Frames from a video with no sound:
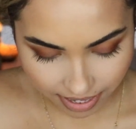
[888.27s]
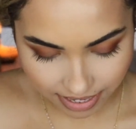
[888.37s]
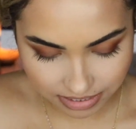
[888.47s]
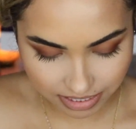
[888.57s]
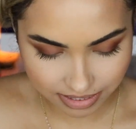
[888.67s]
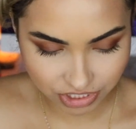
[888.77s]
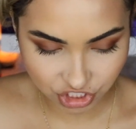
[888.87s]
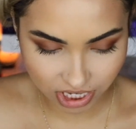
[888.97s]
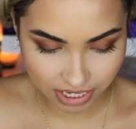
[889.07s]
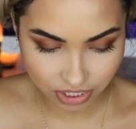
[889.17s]
It's in the
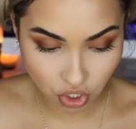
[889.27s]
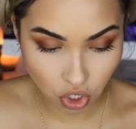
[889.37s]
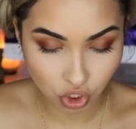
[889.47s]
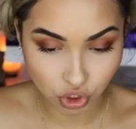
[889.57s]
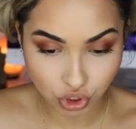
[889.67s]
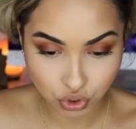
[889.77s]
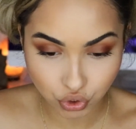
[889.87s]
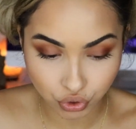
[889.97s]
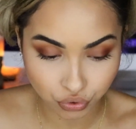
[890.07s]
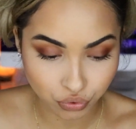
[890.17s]
shade called
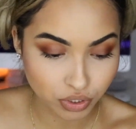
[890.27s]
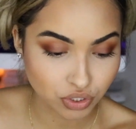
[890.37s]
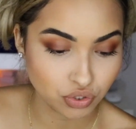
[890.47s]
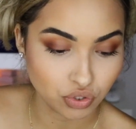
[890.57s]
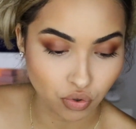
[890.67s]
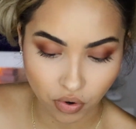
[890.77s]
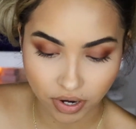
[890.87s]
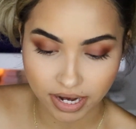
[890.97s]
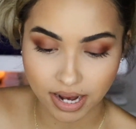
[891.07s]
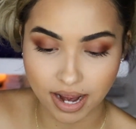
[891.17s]
True Story,